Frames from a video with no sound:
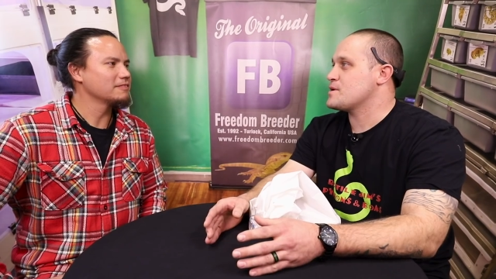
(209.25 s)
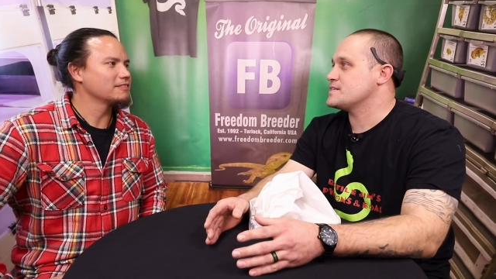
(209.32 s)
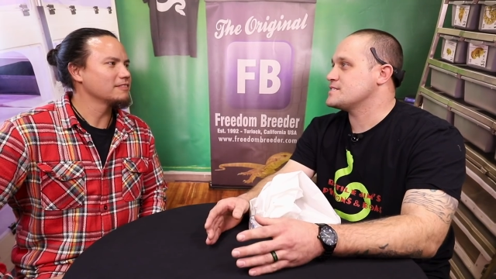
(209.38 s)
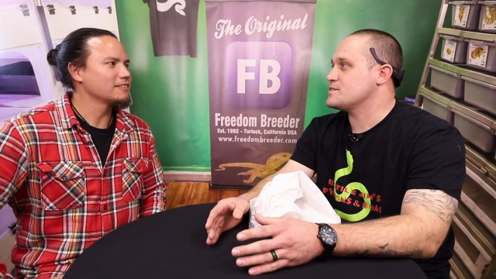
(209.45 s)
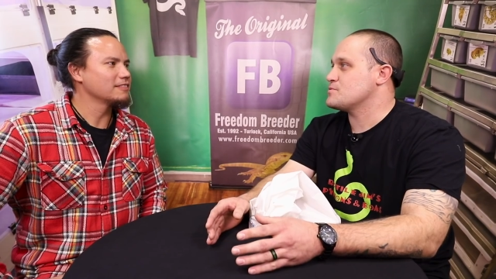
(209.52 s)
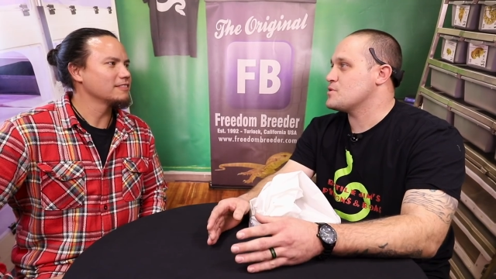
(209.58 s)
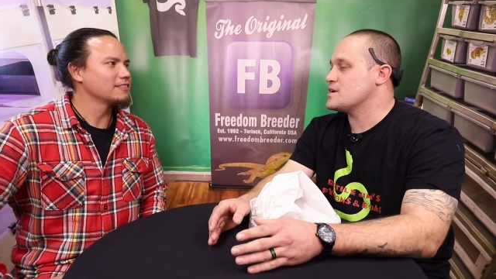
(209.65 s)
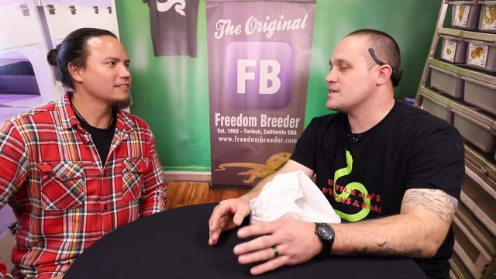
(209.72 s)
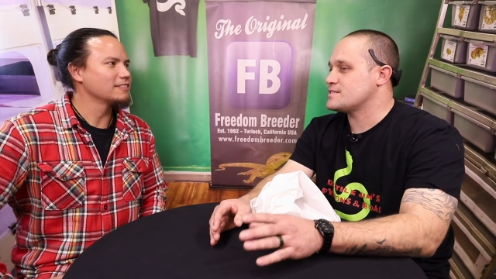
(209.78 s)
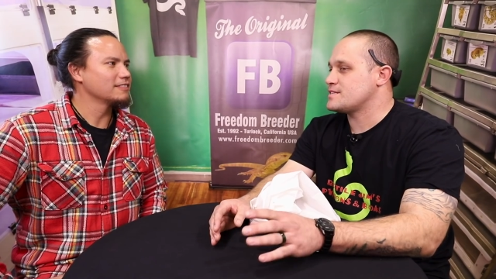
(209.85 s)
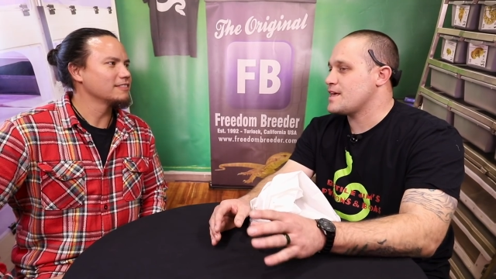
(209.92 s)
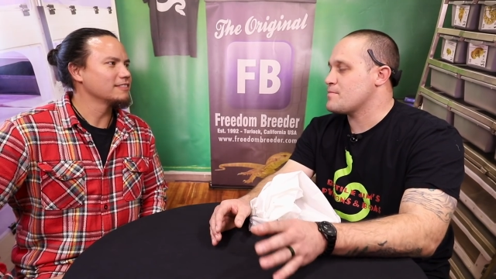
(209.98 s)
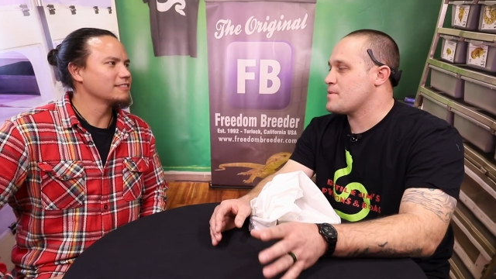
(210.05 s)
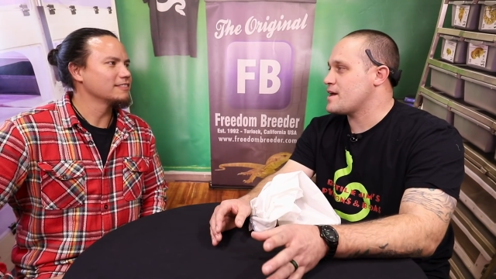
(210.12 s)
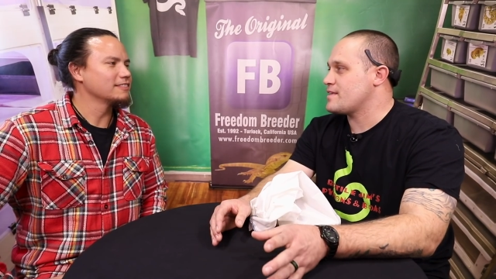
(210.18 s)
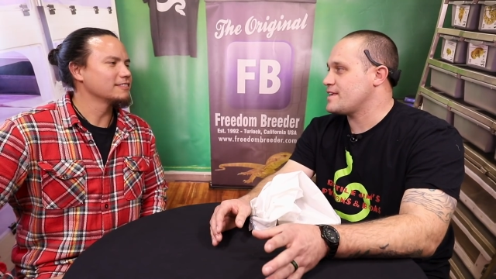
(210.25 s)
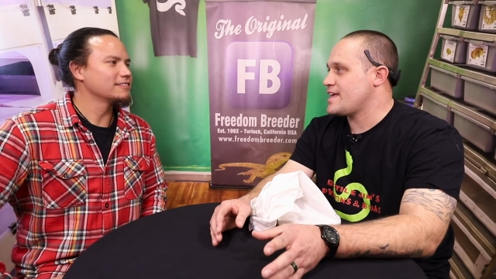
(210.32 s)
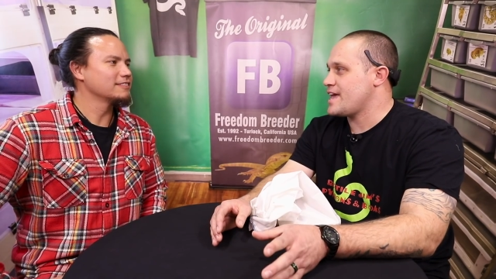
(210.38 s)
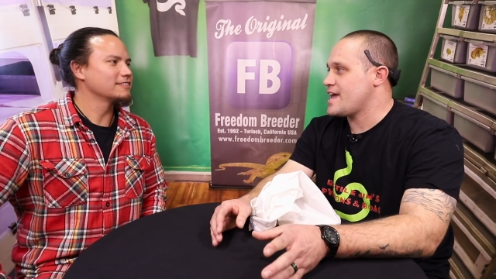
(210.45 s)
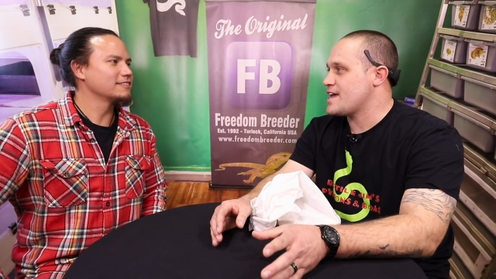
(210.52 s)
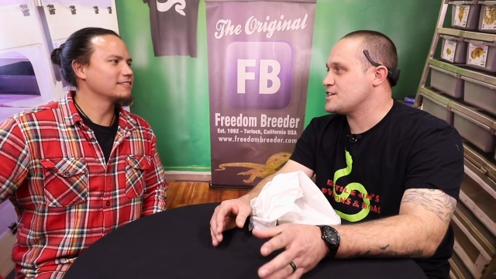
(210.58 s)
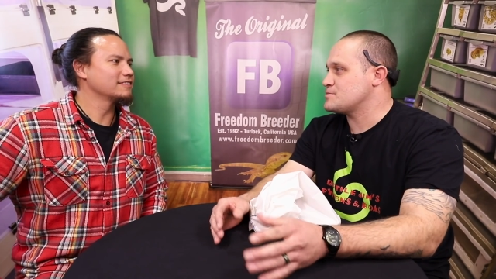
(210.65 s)
Speaker 1: present was they buy the
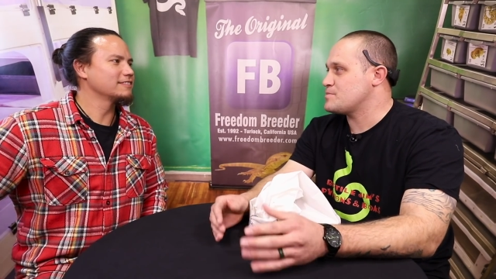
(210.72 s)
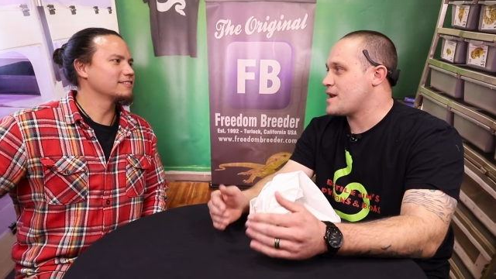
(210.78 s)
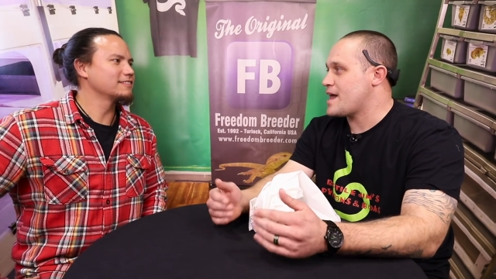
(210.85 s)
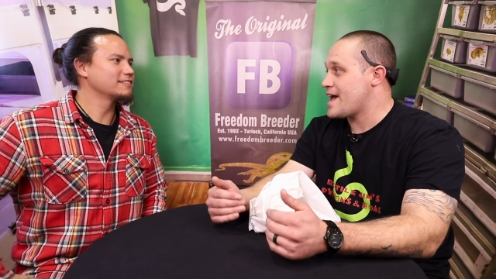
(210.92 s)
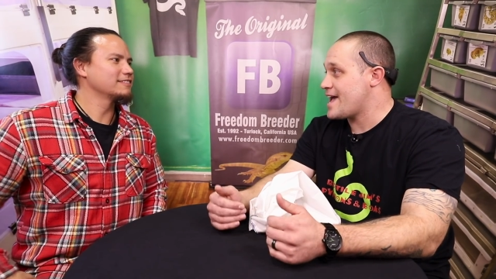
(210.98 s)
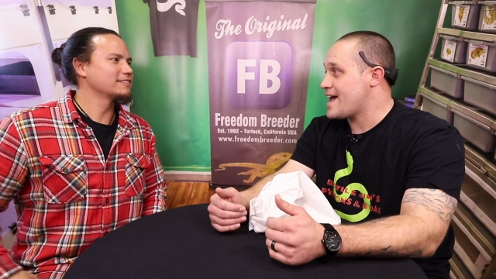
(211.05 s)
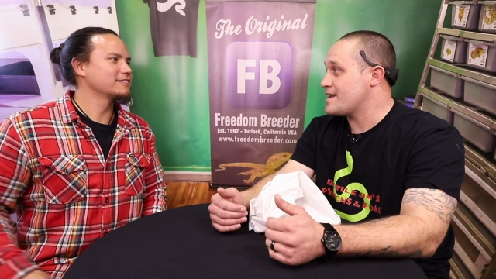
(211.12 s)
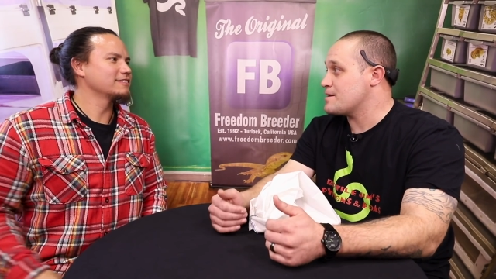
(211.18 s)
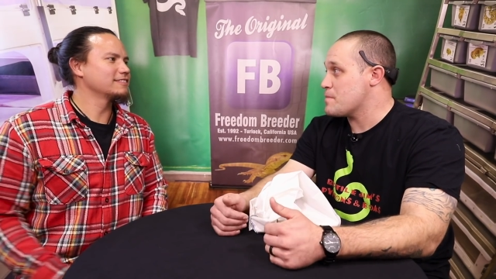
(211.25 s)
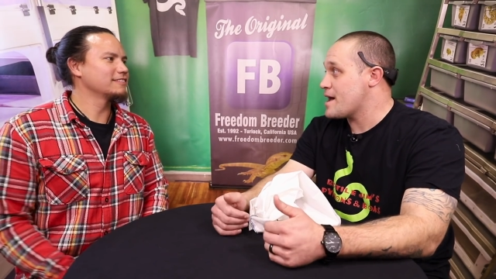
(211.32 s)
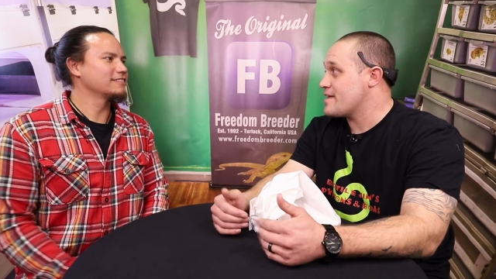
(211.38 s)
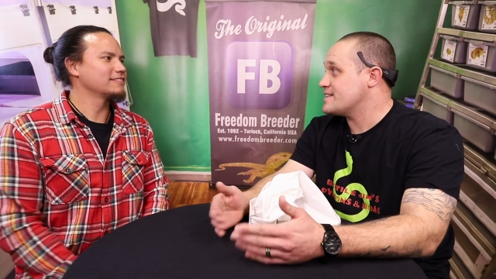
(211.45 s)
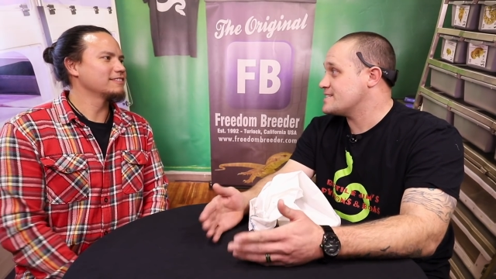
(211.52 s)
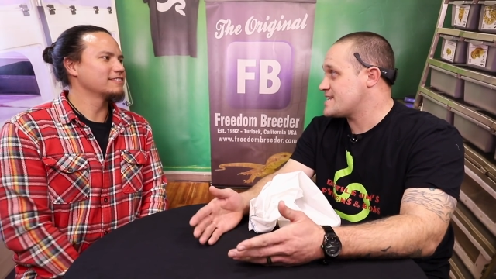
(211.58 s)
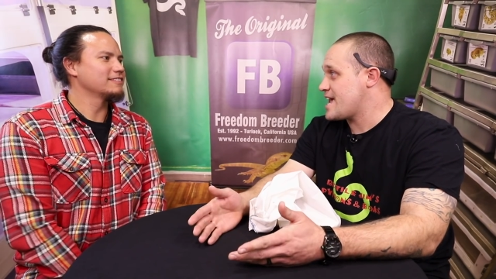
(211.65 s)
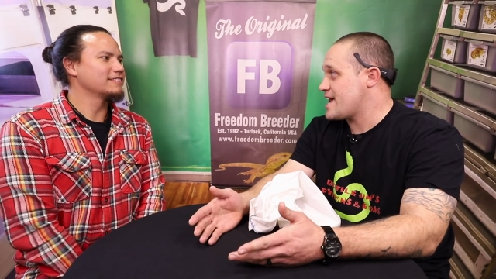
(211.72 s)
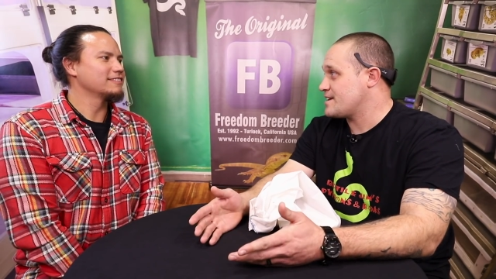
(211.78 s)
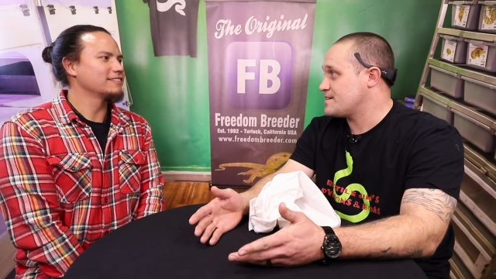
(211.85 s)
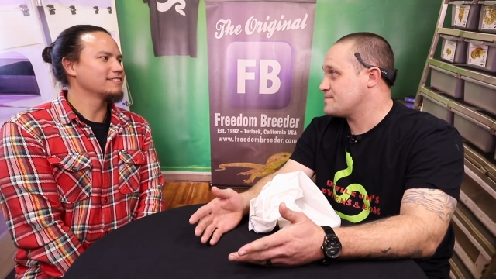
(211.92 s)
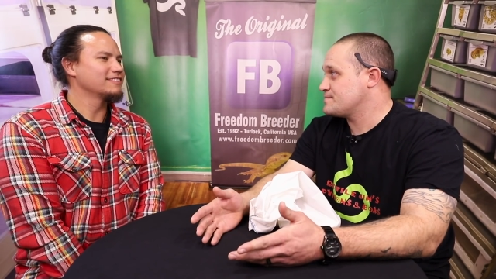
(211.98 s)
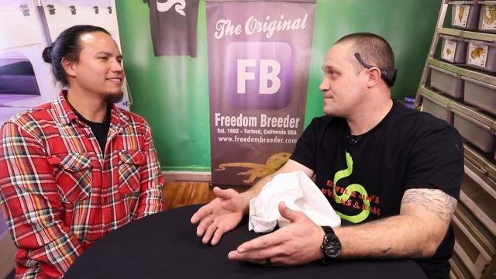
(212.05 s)
cage, but I had to buy the snake.